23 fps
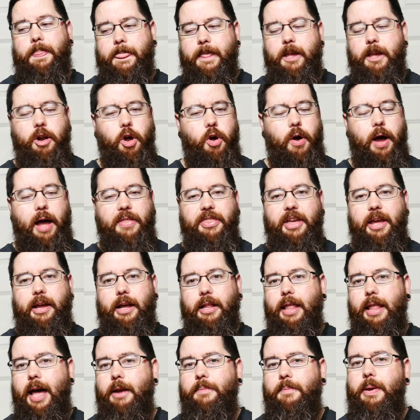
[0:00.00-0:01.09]
You know, I think a
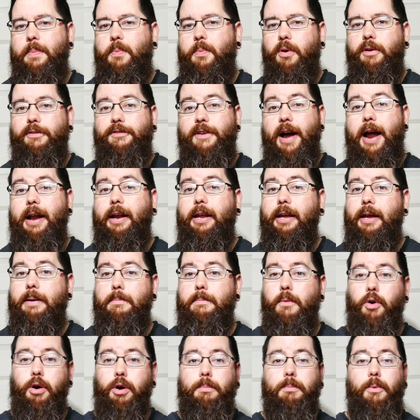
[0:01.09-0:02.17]
lot of people are finding it
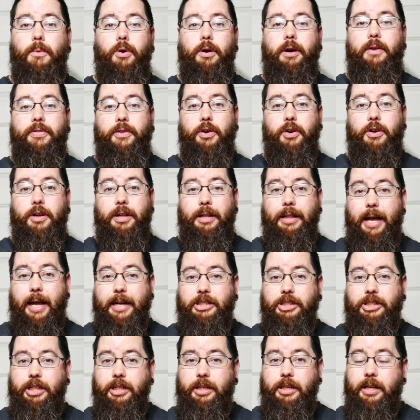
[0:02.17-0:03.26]
more and more in their
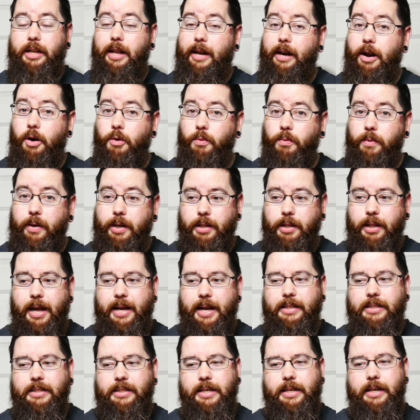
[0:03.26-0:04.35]
collection and they don't
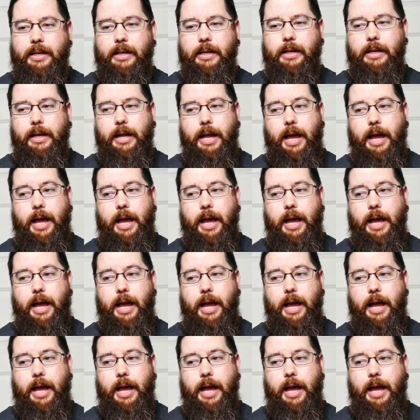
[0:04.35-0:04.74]
realize it.